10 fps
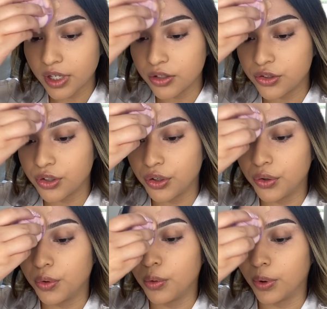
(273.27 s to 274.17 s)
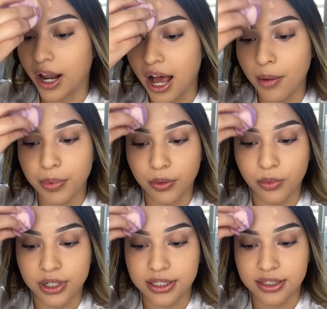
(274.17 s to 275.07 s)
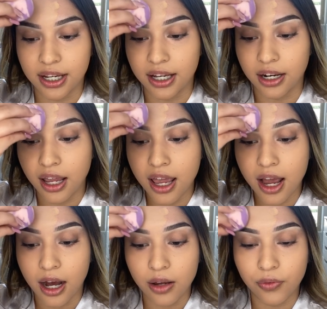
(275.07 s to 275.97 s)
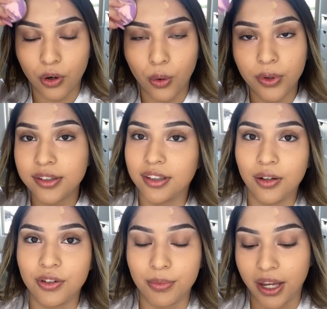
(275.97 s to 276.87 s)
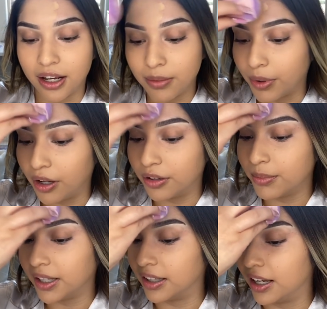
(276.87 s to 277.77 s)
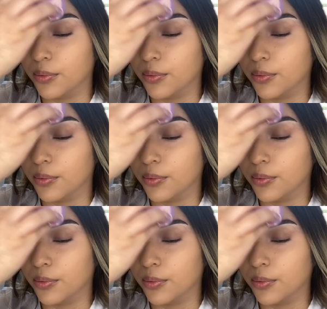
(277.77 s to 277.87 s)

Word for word: So what happened was that I've always loved makeup all of my life.